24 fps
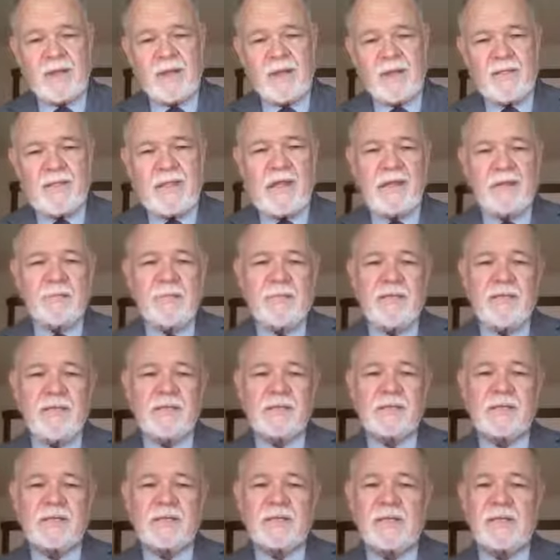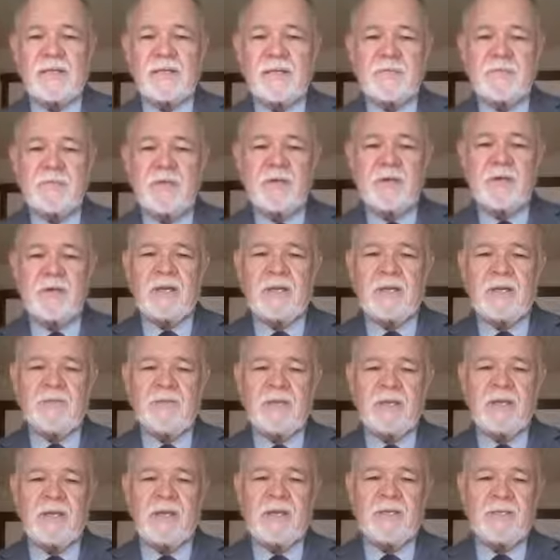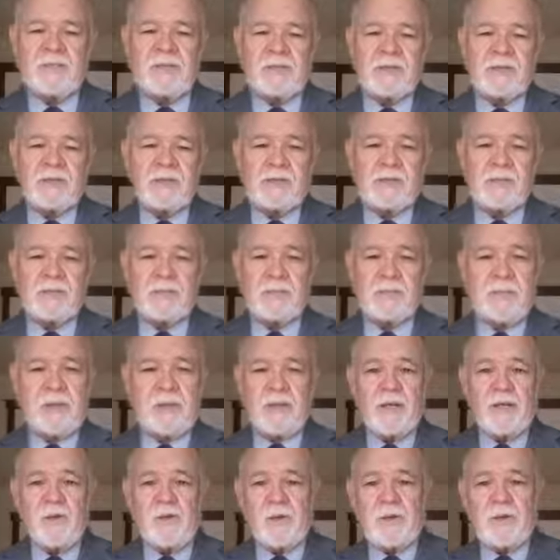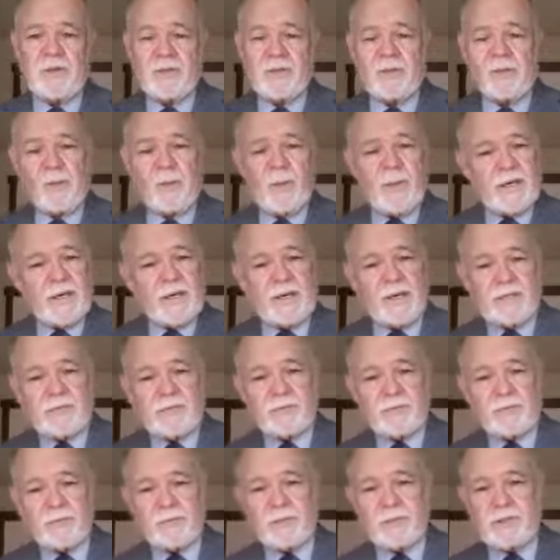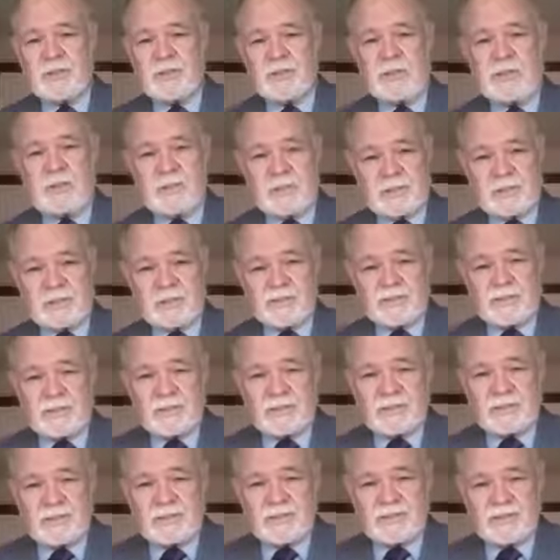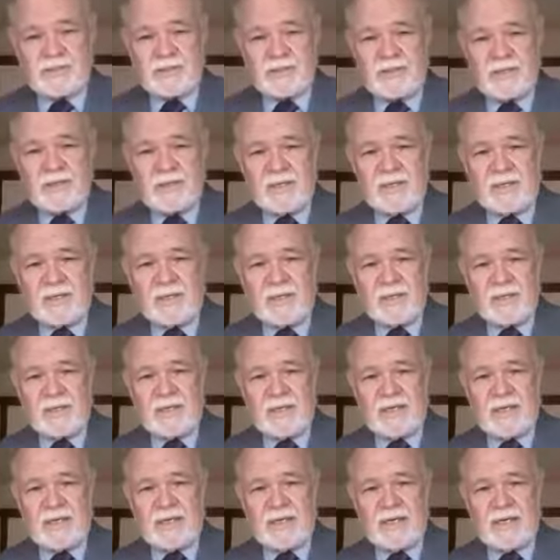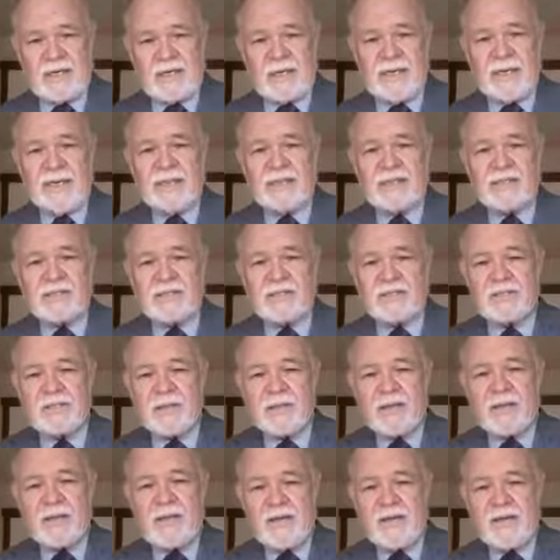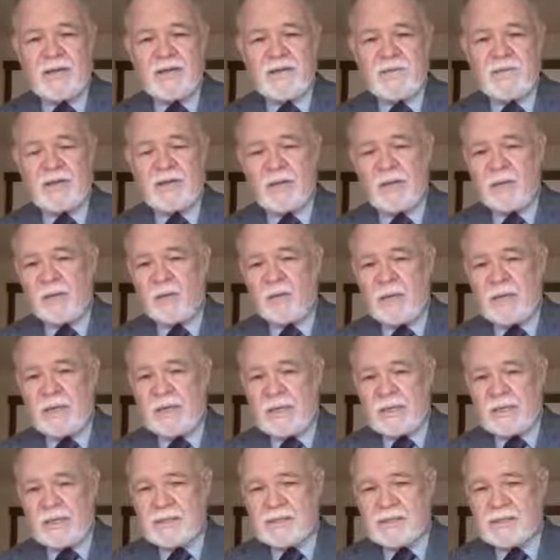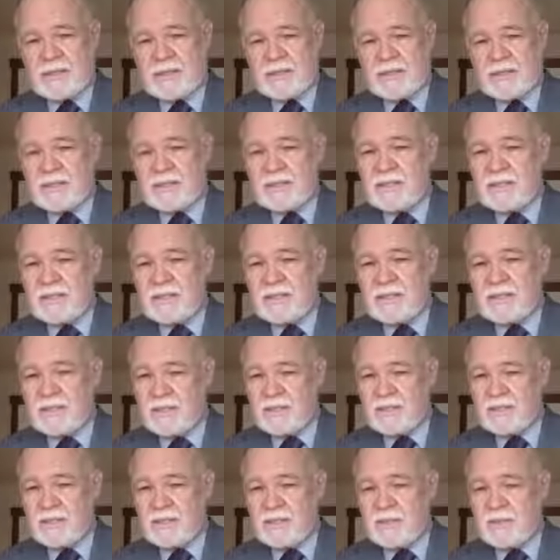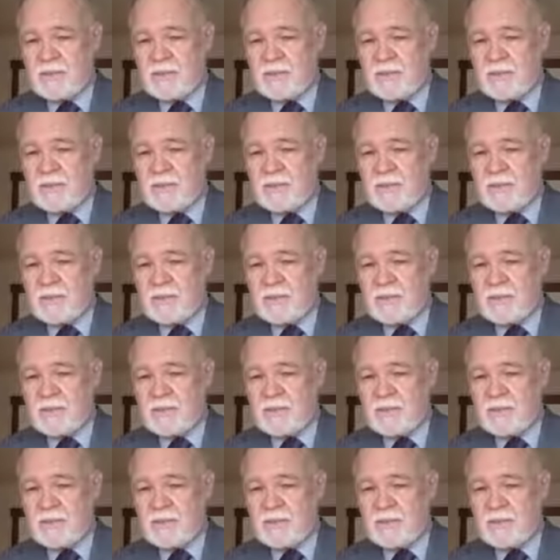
That means that a community of believers that is really going to witness for Jesus needs to give a witness that is consistent